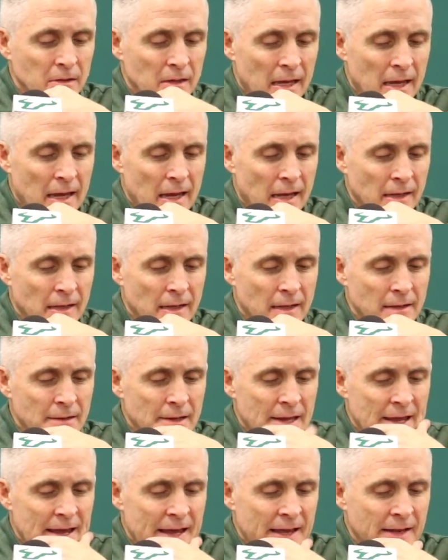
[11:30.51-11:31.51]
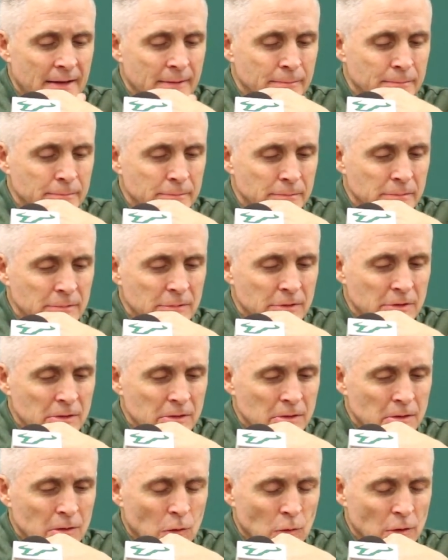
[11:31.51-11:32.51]
and they had
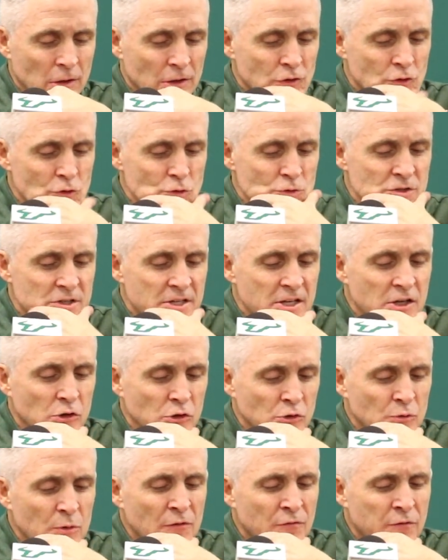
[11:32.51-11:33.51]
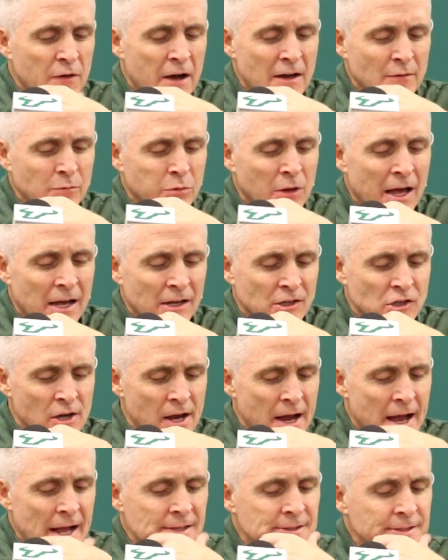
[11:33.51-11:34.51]
only two steals, but five block
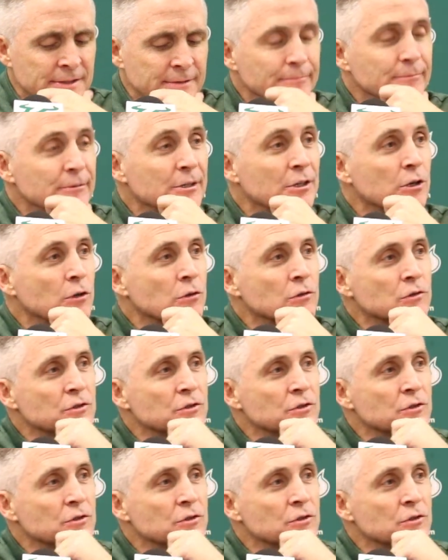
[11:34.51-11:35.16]
shots, you know.